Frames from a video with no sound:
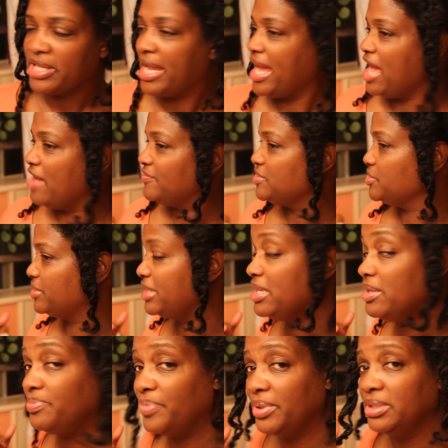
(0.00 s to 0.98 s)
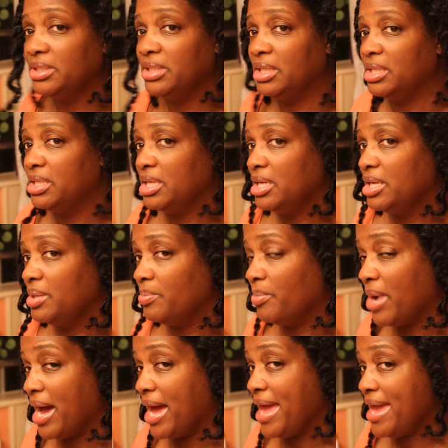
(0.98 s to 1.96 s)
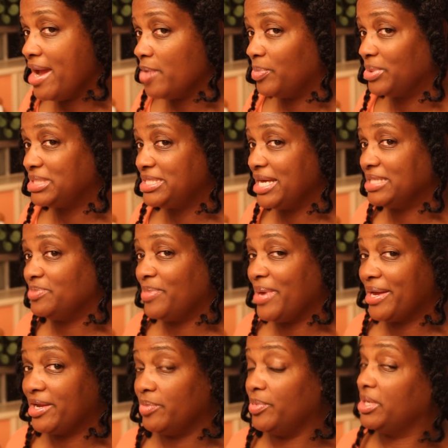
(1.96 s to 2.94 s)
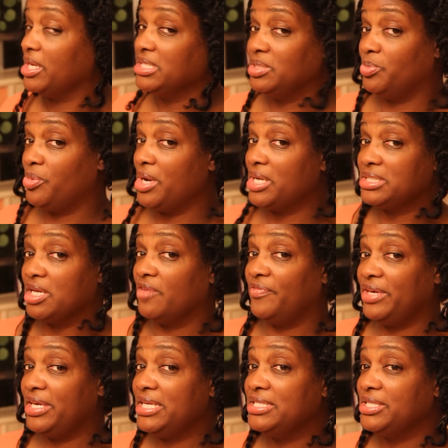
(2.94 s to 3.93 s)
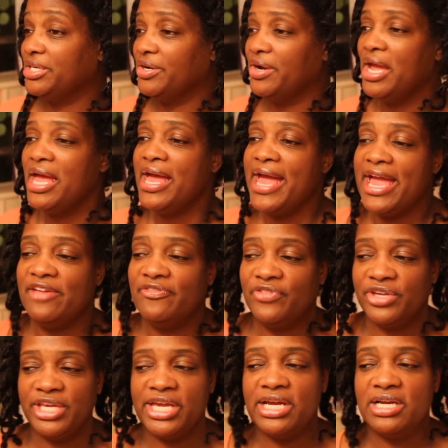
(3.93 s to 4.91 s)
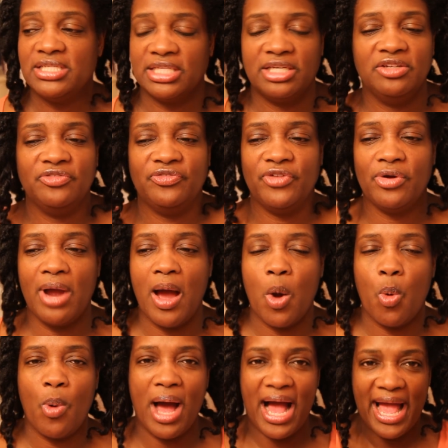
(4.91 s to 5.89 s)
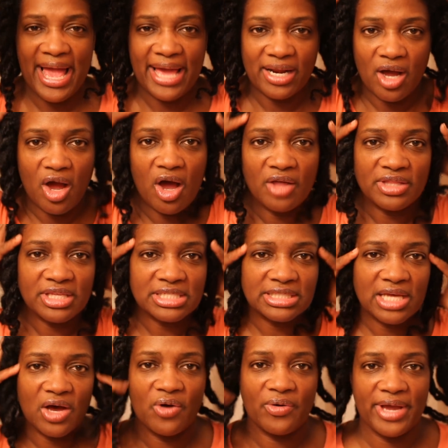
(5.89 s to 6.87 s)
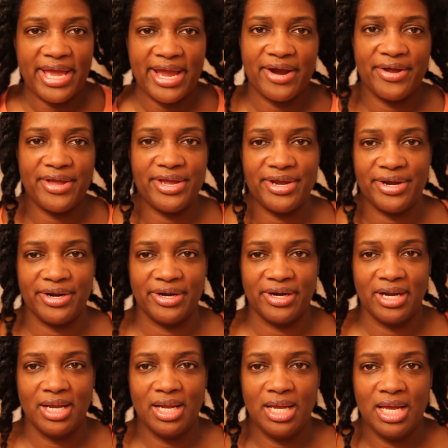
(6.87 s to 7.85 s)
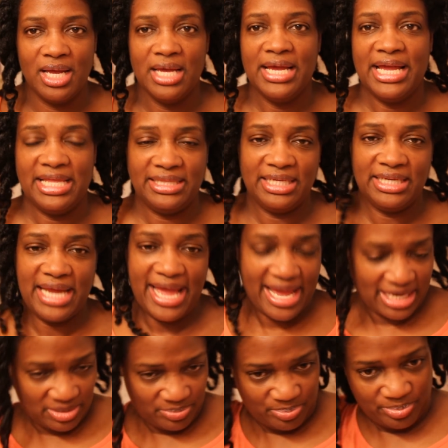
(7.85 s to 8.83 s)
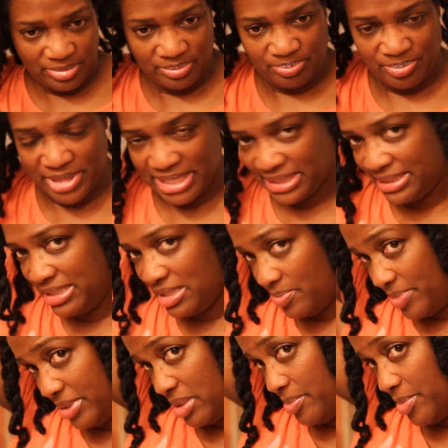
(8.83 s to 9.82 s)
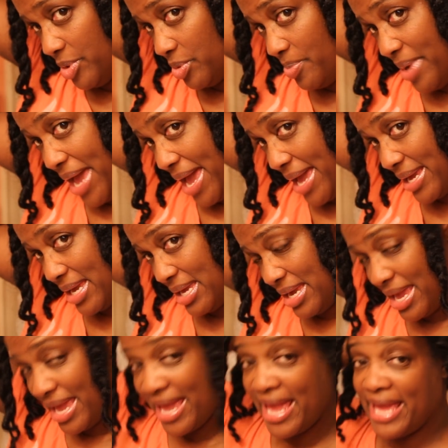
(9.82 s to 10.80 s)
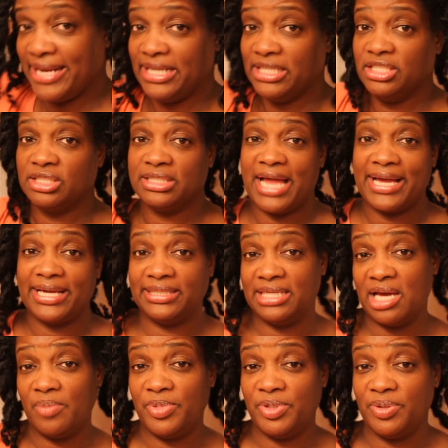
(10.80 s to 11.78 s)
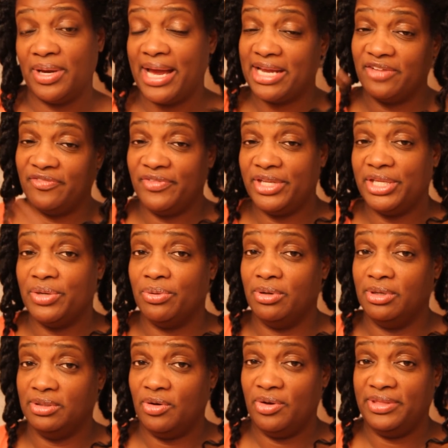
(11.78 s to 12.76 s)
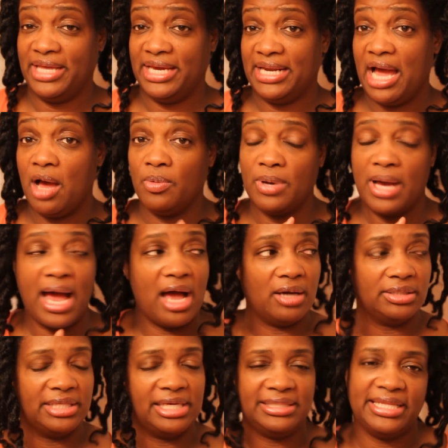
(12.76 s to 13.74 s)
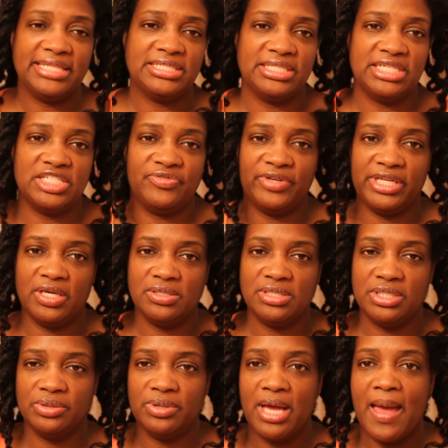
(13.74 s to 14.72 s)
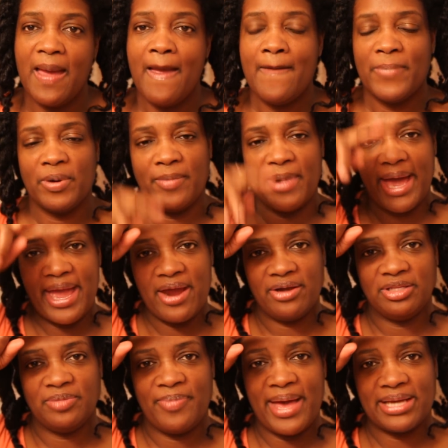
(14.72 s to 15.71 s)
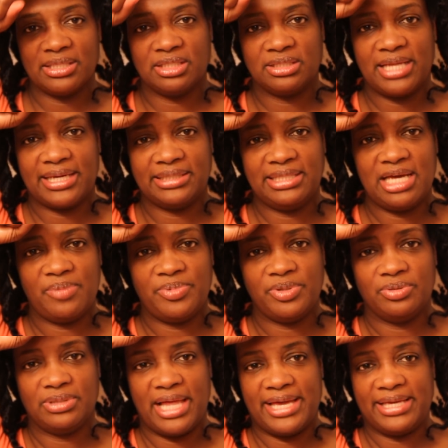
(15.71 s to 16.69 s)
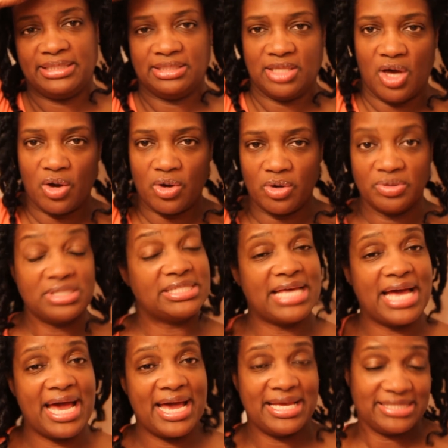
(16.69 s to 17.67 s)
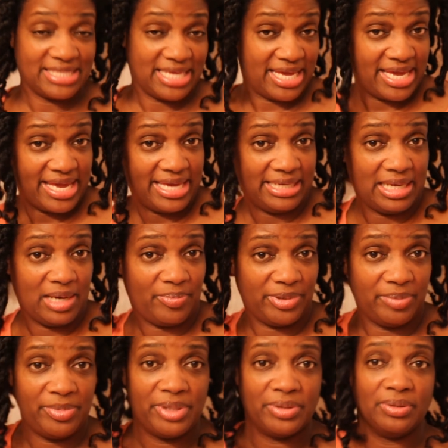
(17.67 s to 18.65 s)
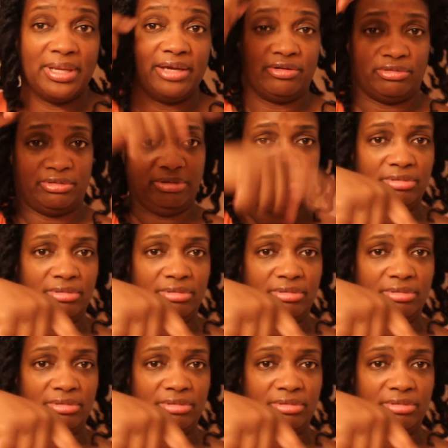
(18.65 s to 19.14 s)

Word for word: have to keep my hair protected back here because it breaks off easier. And for years I couldn't figure out why I had all this long hair here and then I had a big dip in the middle back. And it looked like a W. I got a video on that. I'll link that to this video too. But my hair in the back looked like a W, like long on the sides and up in the middle, like